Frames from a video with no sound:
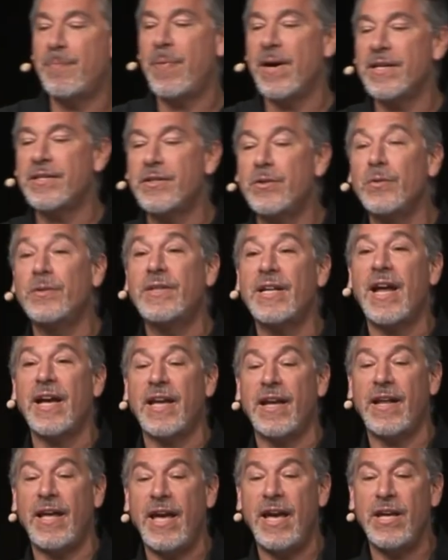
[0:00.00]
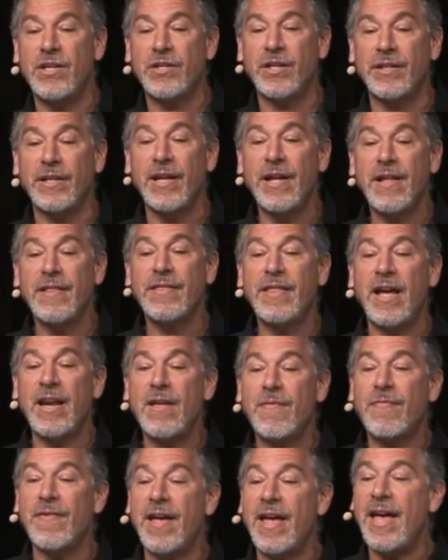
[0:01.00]
past due tracker agent that
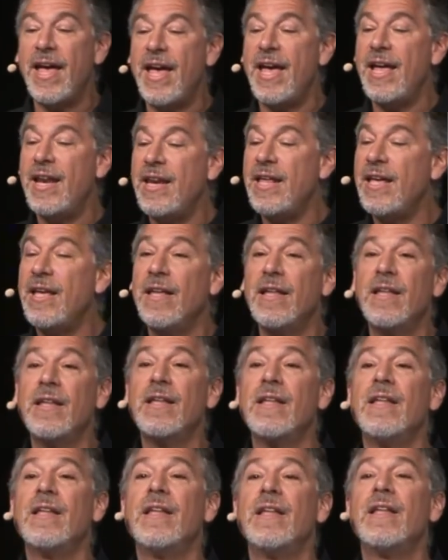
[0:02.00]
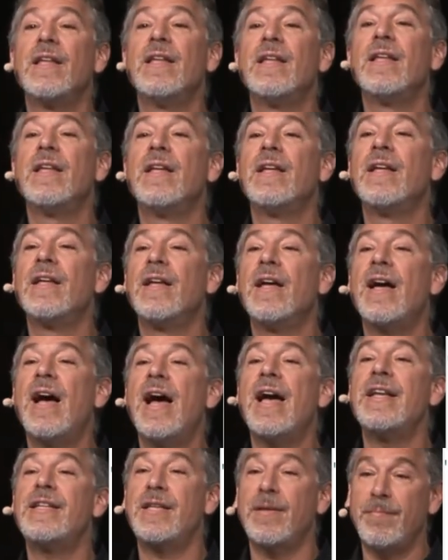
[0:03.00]
if any
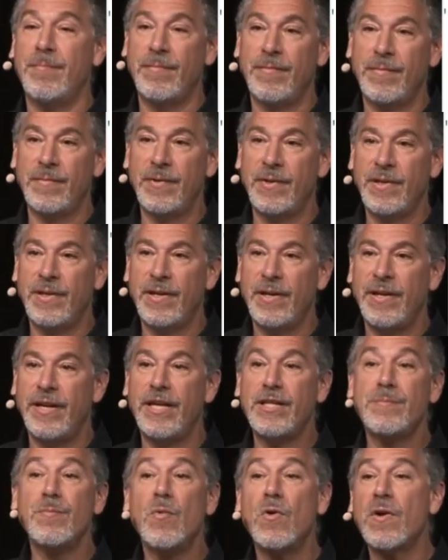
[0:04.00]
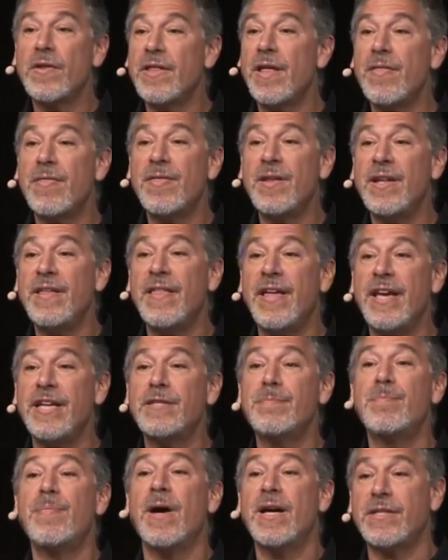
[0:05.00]
item is more than 3
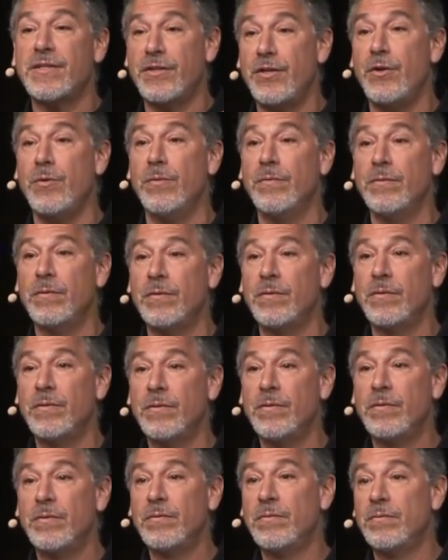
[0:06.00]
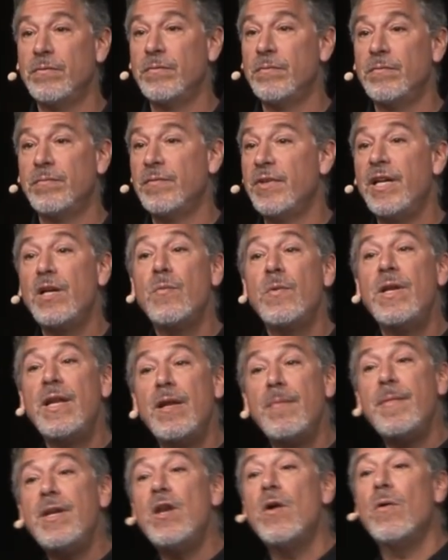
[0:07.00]
days past due, it will
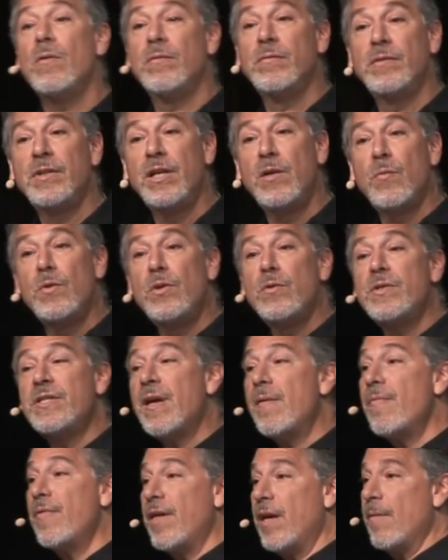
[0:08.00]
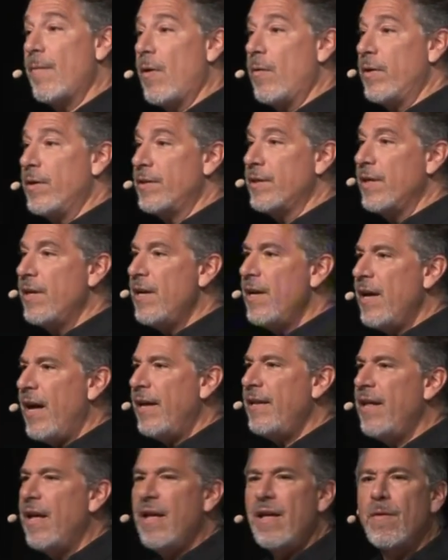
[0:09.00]
let me know. It will do something about it.
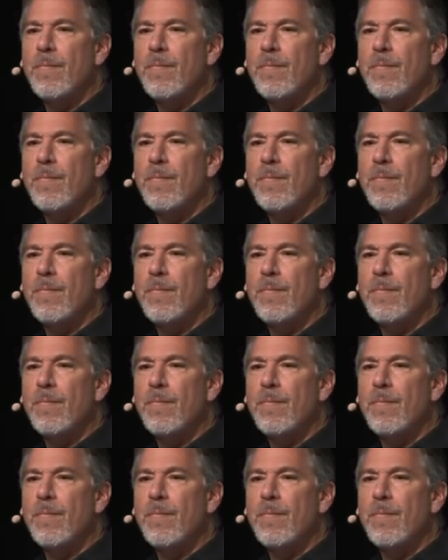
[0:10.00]
And